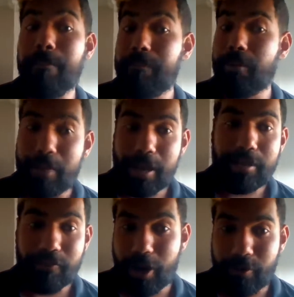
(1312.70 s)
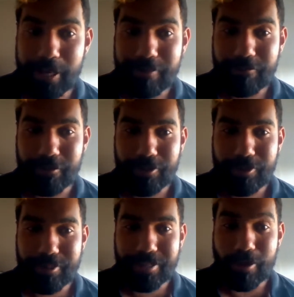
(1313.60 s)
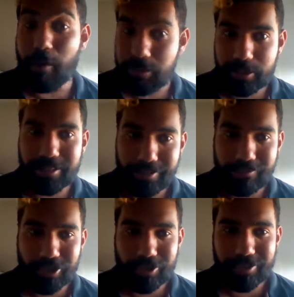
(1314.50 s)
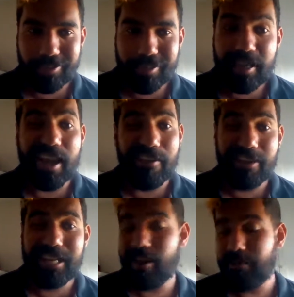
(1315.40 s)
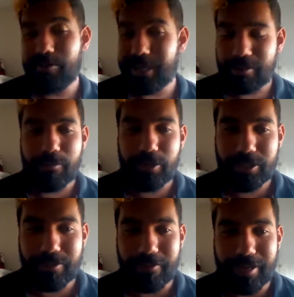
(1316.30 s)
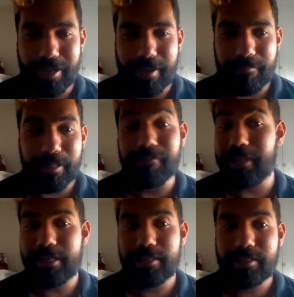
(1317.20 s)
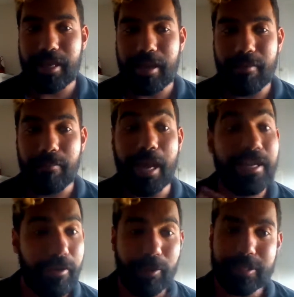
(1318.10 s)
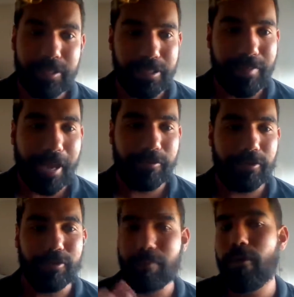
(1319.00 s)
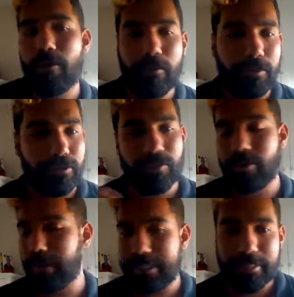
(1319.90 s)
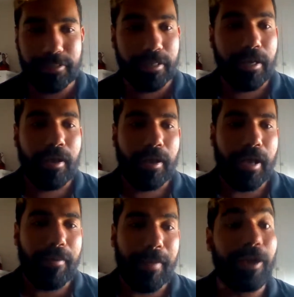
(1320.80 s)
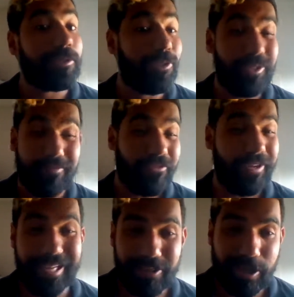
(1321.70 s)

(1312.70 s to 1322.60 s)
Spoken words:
prepare the right way for the options that you've chosen and really help you make the most of it. If there's any questions about how to use the polls or the quizzes, how to use them for lead